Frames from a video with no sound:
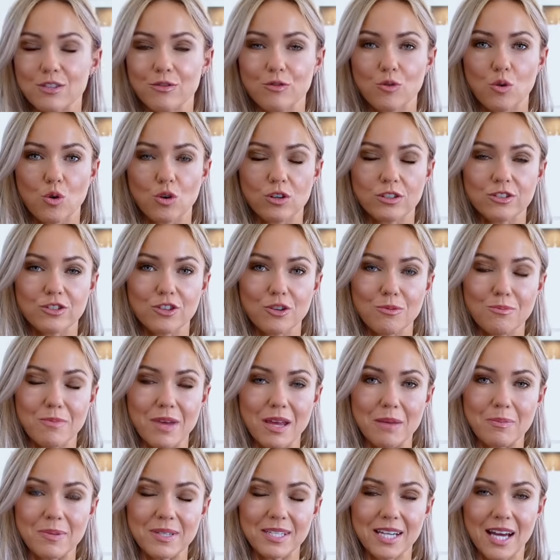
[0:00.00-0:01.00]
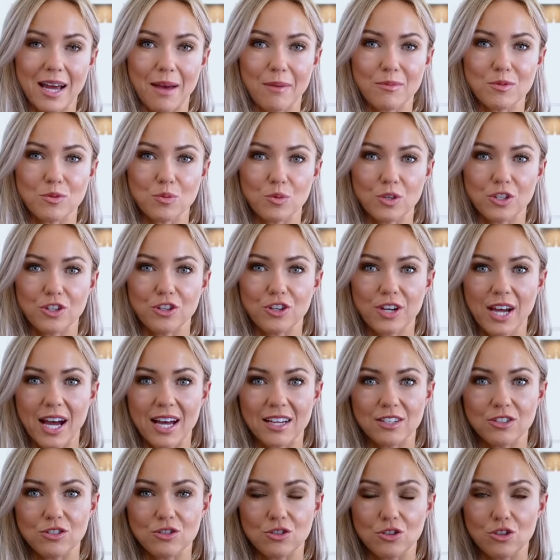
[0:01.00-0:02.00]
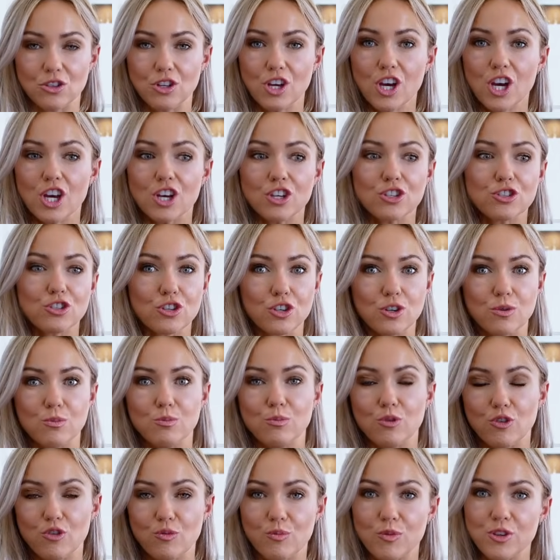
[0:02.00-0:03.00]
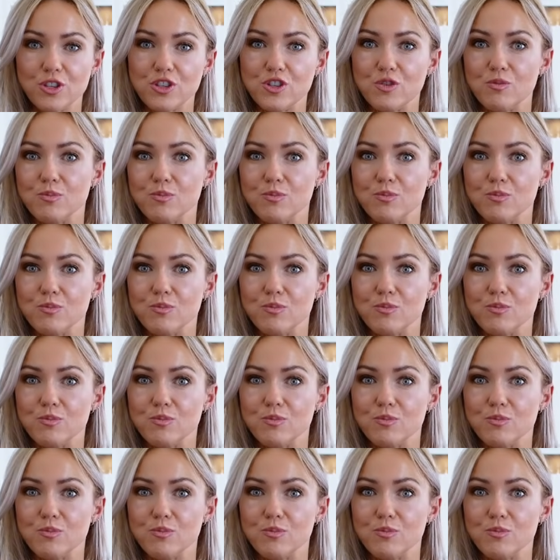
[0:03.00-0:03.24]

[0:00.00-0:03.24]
of course, there may be times when you can't do certain movements.